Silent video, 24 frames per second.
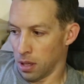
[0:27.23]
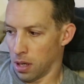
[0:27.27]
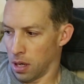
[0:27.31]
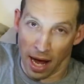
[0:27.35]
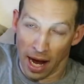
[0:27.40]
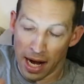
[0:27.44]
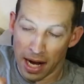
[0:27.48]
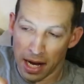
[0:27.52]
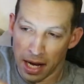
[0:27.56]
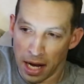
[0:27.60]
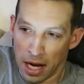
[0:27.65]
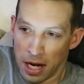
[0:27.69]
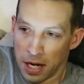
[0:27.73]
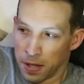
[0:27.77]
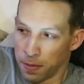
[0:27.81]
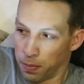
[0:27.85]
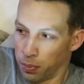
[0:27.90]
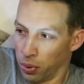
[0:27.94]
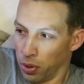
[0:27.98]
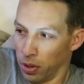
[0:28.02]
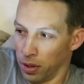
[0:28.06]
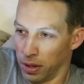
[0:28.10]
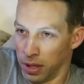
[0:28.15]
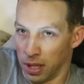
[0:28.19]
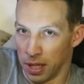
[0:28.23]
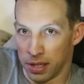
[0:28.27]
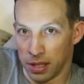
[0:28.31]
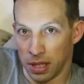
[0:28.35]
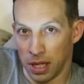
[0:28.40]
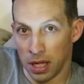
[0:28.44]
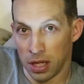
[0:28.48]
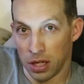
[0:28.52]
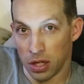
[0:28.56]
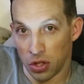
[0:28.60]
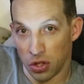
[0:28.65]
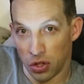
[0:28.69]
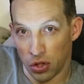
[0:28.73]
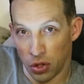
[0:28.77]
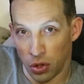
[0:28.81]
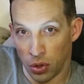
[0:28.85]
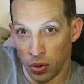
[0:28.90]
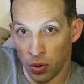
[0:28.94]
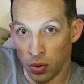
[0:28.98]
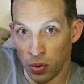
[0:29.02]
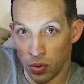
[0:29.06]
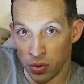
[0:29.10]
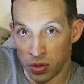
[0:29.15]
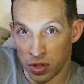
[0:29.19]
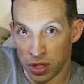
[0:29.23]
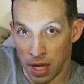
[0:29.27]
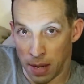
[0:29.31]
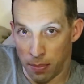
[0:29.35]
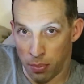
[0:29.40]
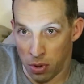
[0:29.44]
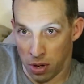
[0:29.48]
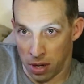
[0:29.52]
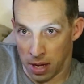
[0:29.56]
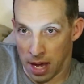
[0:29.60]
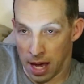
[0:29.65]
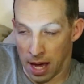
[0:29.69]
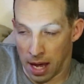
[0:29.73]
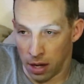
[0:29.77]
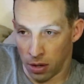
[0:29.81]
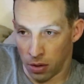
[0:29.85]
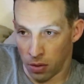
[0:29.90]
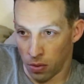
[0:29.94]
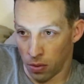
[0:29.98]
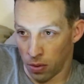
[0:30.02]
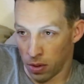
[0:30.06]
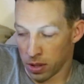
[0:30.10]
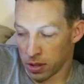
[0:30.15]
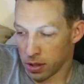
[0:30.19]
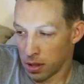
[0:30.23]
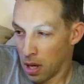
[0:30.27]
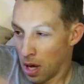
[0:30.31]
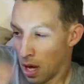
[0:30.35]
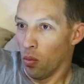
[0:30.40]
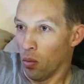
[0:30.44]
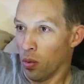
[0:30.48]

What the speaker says: I need to put this into two separate categories.